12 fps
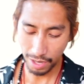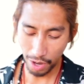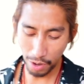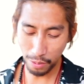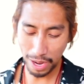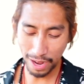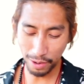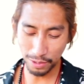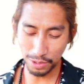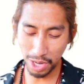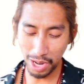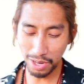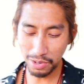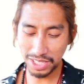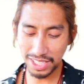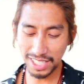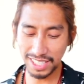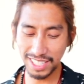Oh wow, turn
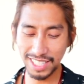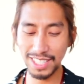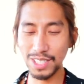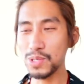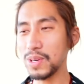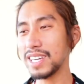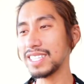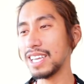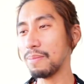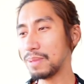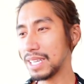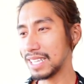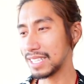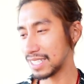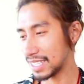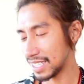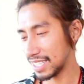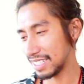resistance to acceptance.
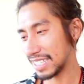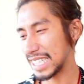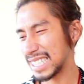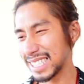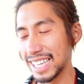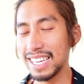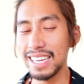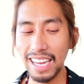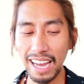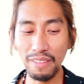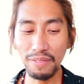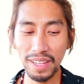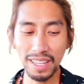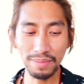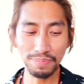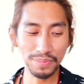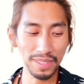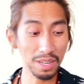Okay. I
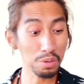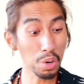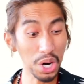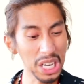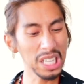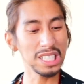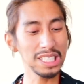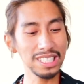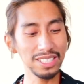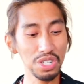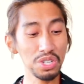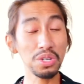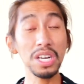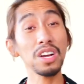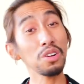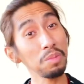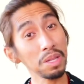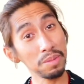feel, Aquarian, there's really a
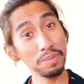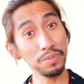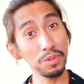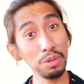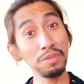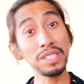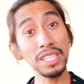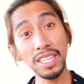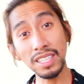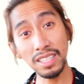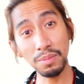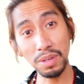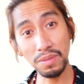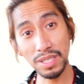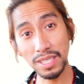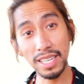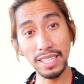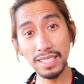commitment. We've seen it in the
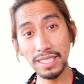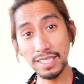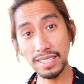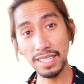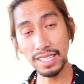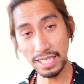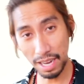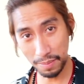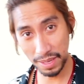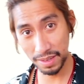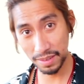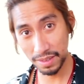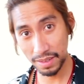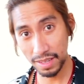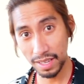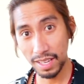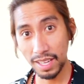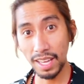previous days. It's coming.
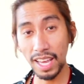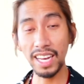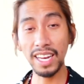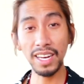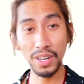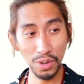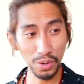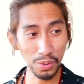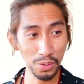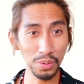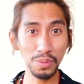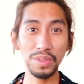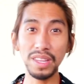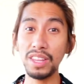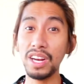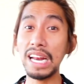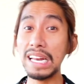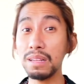And I know
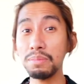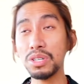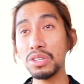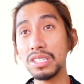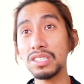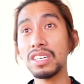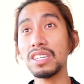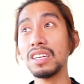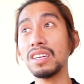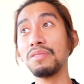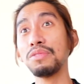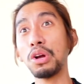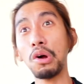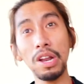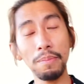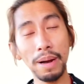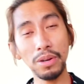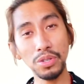they're a little bit restrictive, they're all
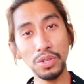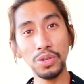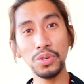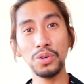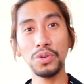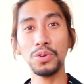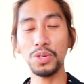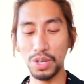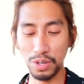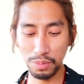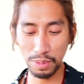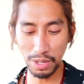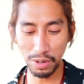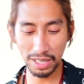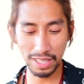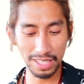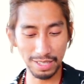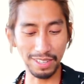about you, you know, but look
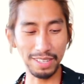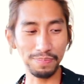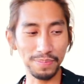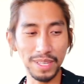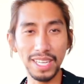at this one.